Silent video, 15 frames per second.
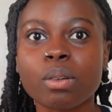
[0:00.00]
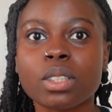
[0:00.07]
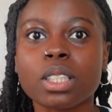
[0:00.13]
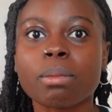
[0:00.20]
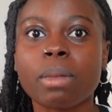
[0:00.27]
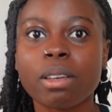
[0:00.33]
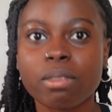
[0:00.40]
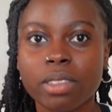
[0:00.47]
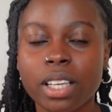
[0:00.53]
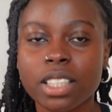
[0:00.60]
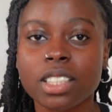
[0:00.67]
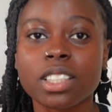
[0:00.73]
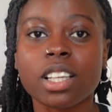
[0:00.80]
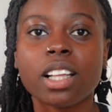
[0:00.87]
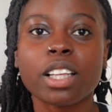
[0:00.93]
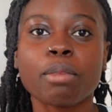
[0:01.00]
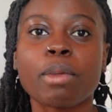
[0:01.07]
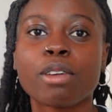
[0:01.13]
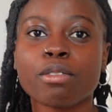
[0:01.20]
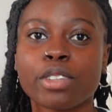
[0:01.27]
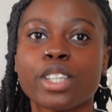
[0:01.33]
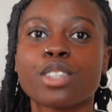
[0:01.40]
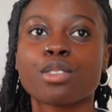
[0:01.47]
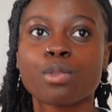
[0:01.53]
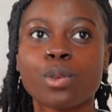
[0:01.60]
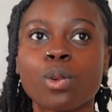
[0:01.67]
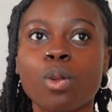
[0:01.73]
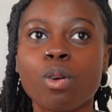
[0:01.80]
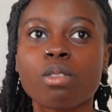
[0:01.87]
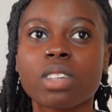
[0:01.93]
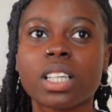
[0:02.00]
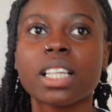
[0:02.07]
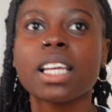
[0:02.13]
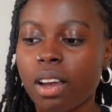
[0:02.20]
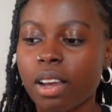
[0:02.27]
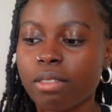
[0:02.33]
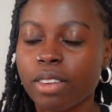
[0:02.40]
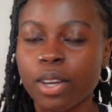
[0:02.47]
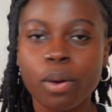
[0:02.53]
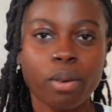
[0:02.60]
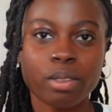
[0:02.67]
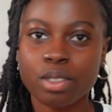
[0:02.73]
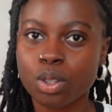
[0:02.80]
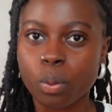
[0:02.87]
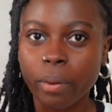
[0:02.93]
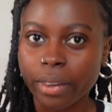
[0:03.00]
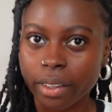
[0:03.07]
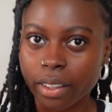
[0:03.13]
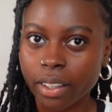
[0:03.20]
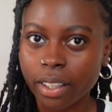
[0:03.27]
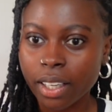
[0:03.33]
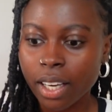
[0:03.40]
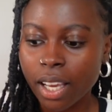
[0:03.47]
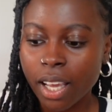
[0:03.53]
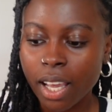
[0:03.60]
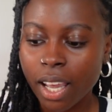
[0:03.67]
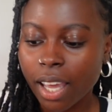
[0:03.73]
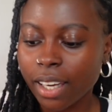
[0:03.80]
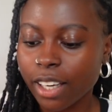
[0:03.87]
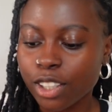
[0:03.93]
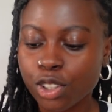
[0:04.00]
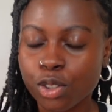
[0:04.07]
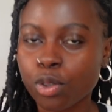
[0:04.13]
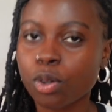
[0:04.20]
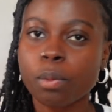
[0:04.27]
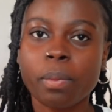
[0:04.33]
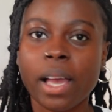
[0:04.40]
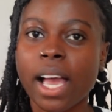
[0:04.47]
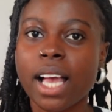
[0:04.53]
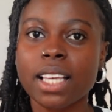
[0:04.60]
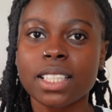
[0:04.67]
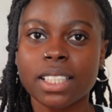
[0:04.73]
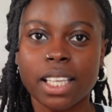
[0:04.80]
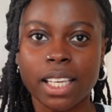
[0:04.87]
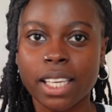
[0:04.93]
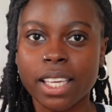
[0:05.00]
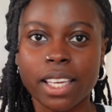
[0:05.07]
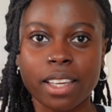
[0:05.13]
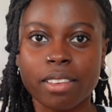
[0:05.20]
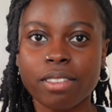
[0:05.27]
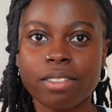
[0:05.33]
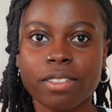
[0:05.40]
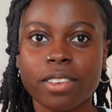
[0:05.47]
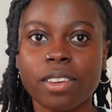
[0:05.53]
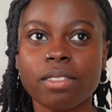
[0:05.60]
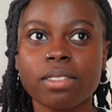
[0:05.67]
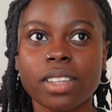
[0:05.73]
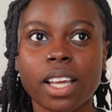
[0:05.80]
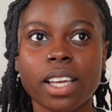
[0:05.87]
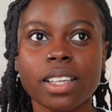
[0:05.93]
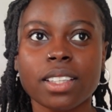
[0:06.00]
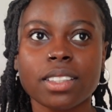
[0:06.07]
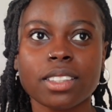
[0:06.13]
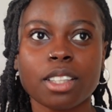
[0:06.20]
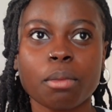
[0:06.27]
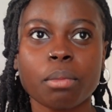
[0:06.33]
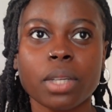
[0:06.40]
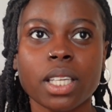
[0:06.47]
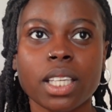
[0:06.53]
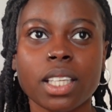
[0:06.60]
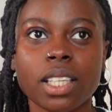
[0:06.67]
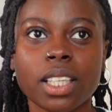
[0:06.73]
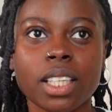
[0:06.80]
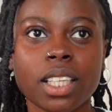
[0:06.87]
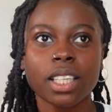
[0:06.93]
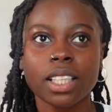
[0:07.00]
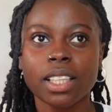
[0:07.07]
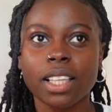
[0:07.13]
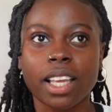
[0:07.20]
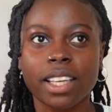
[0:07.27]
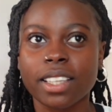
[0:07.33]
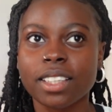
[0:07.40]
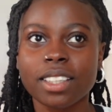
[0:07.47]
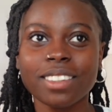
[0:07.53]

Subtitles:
to my flesh and not let my flesh rule over. If I go on Twitter and I scroll past a gif of like somebody like